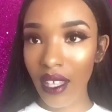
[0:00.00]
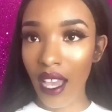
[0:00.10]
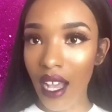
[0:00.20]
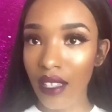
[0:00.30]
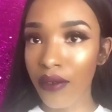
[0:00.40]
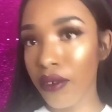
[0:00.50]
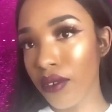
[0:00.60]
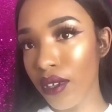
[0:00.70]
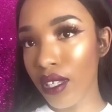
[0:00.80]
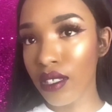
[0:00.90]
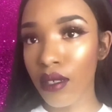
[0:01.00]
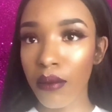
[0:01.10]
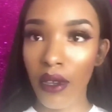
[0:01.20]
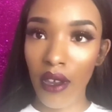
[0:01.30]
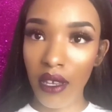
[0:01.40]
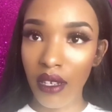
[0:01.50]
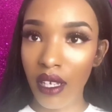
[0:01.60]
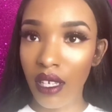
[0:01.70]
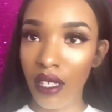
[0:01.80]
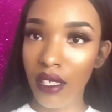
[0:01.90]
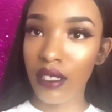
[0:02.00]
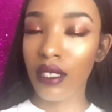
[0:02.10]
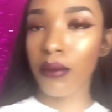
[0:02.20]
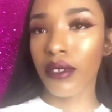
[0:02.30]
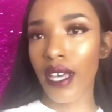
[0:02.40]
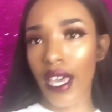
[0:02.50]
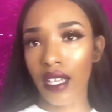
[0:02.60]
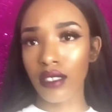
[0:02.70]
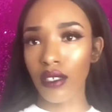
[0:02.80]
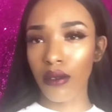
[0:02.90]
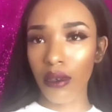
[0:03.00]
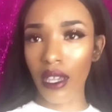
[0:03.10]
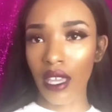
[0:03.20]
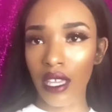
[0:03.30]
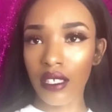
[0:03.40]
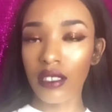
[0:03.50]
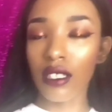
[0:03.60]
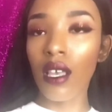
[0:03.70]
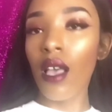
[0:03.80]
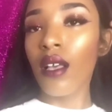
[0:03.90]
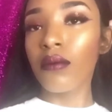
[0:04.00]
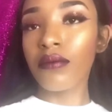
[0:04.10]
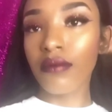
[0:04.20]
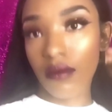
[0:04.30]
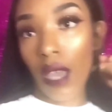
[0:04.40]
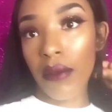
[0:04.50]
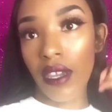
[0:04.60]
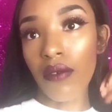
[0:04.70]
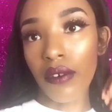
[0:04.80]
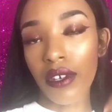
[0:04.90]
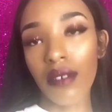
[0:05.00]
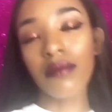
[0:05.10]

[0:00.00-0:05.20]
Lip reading: The olive greens, the burgundies, the blacks, the grays. I'm here for it.